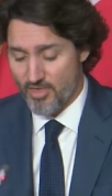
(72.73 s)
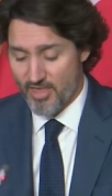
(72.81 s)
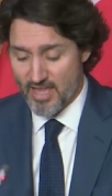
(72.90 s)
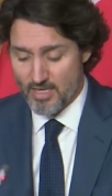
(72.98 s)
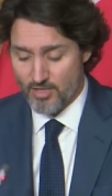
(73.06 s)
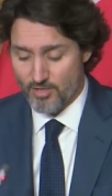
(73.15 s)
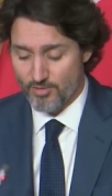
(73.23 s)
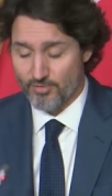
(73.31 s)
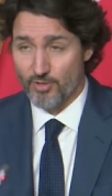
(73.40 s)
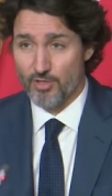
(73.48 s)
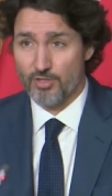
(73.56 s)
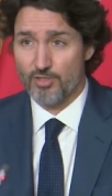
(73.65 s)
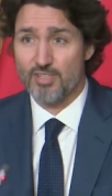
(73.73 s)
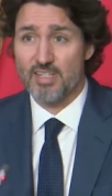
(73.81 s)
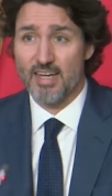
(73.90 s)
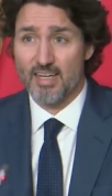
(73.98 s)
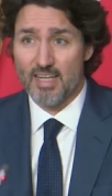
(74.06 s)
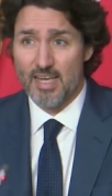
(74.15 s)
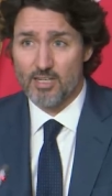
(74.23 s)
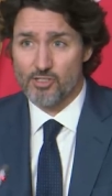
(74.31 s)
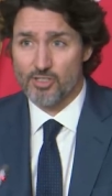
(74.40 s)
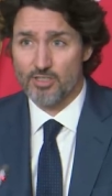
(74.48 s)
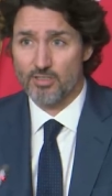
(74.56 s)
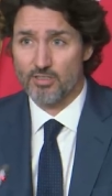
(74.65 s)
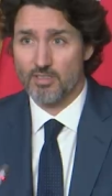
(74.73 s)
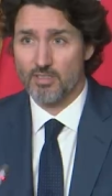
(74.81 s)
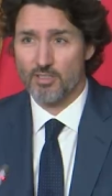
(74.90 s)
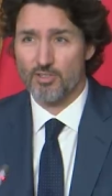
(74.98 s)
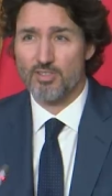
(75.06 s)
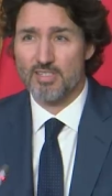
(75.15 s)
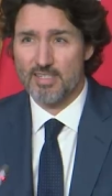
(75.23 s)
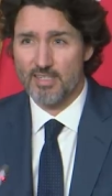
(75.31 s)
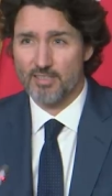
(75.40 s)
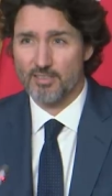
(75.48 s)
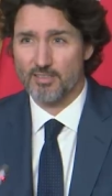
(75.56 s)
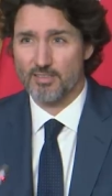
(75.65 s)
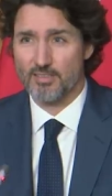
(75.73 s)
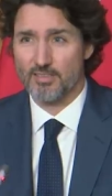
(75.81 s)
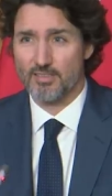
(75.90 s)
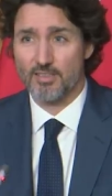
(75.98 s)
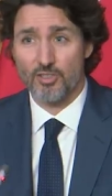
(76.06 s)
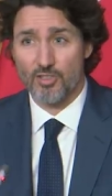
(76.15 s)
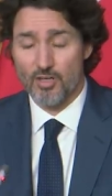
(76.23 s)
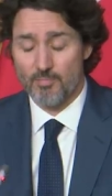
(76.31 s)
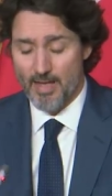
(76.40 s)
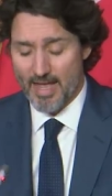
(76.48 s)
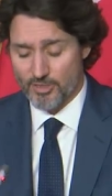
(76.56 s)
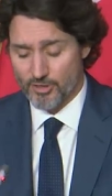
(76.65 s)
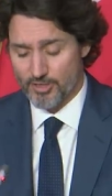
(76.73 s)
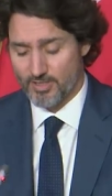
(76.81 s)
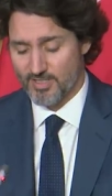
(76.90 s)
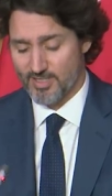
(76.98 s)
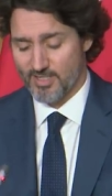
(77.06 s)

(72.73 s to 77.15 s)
Thank you for your dedication, your skill, and your compassion.